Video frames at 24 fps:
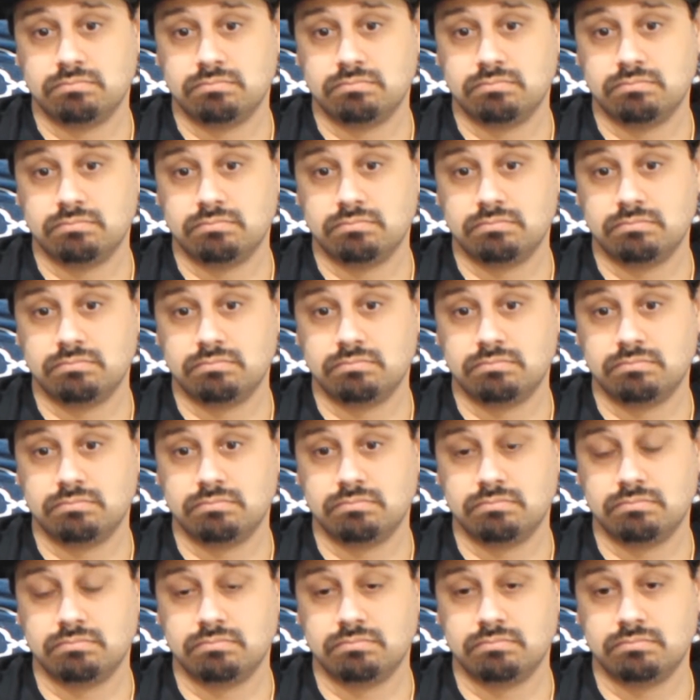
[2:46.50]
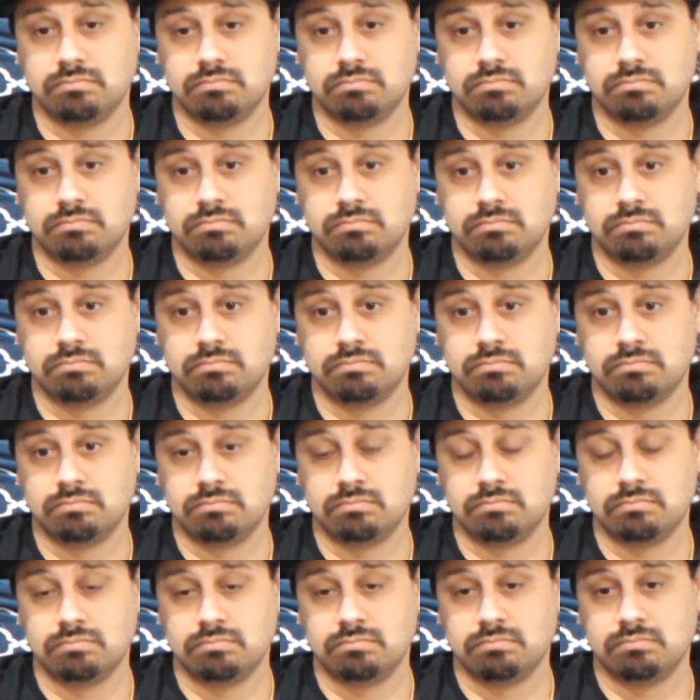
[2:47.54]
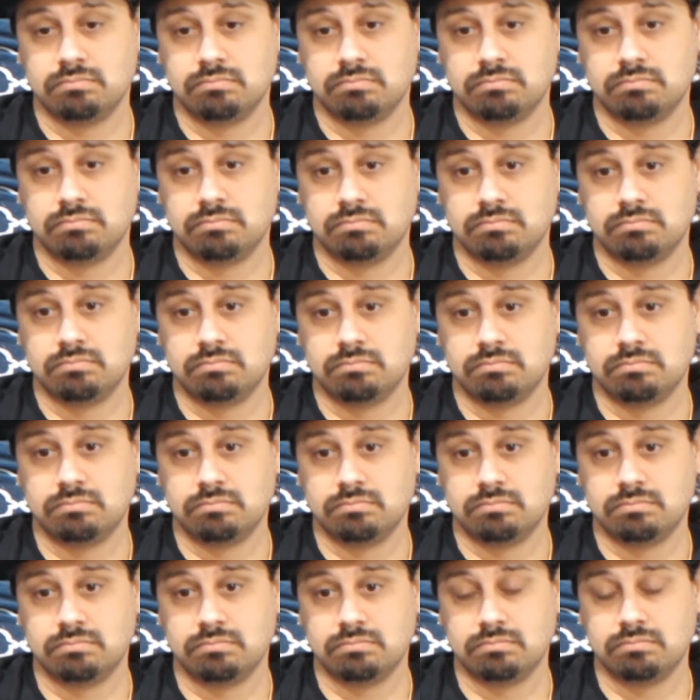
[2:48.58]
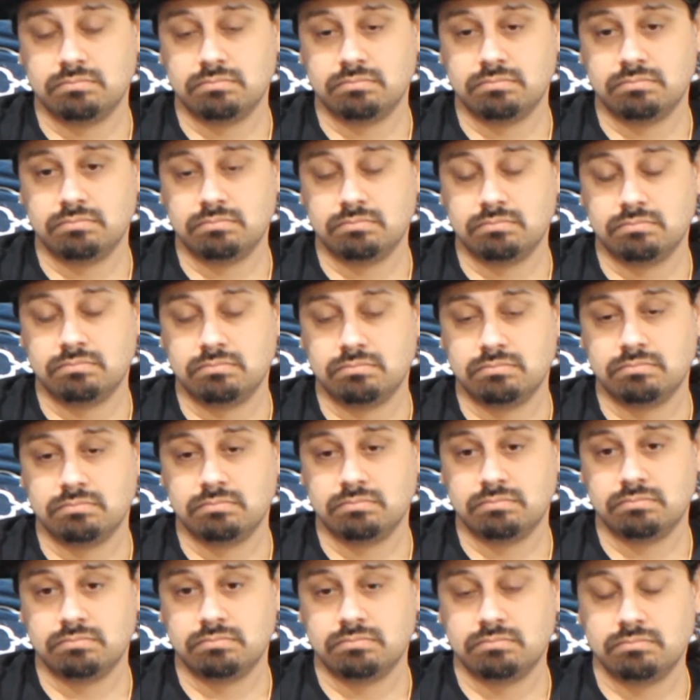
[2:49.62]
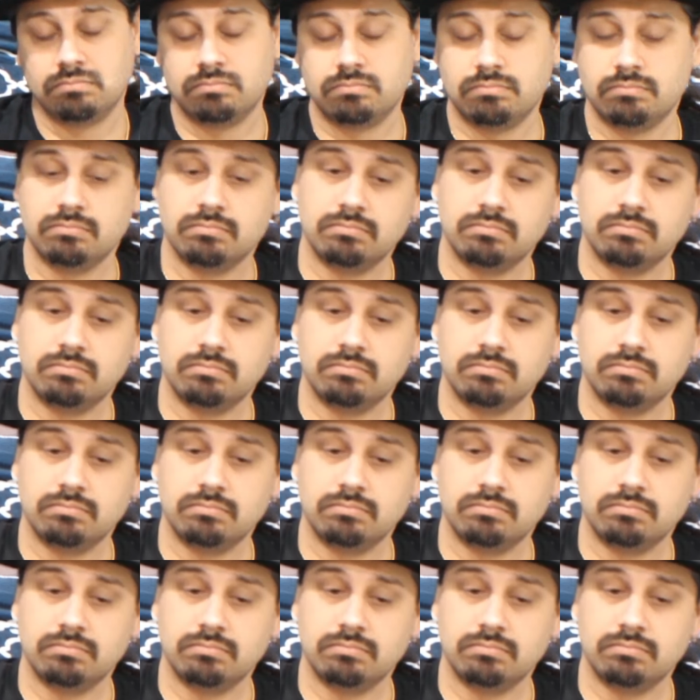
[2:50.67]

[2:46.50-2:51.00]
(silent)